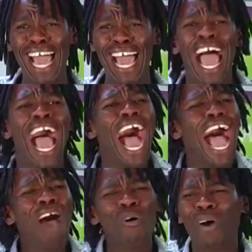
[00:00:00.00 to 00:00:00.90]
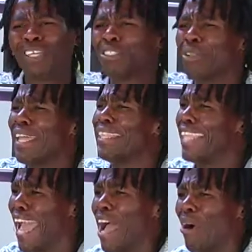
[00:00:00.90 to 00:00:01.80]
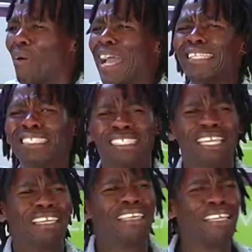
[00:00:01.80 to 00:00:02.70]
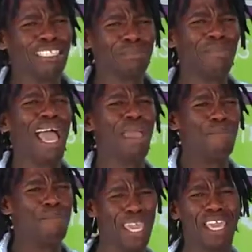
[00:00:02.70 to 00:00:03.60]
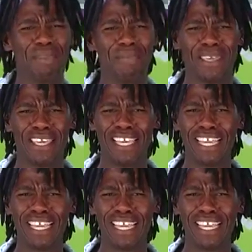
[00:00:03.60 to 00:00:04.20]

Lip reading: I was not there when she killed my baby.